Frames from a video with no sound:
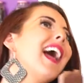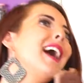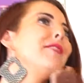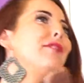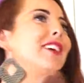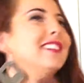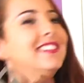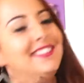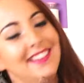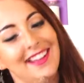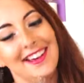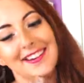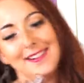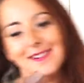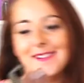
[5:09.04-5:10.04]
I fell in
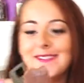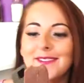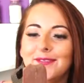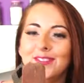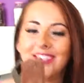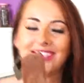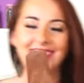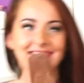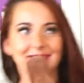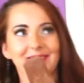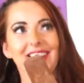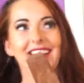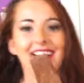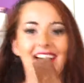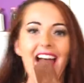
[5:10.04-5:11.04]
love with this
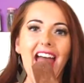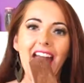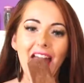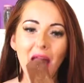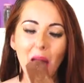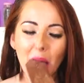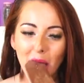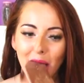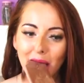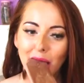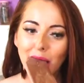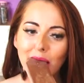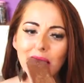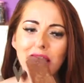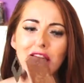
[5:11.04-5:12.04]
one. It's
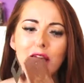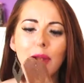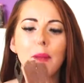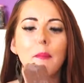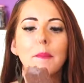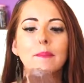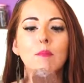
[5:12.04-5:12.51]
like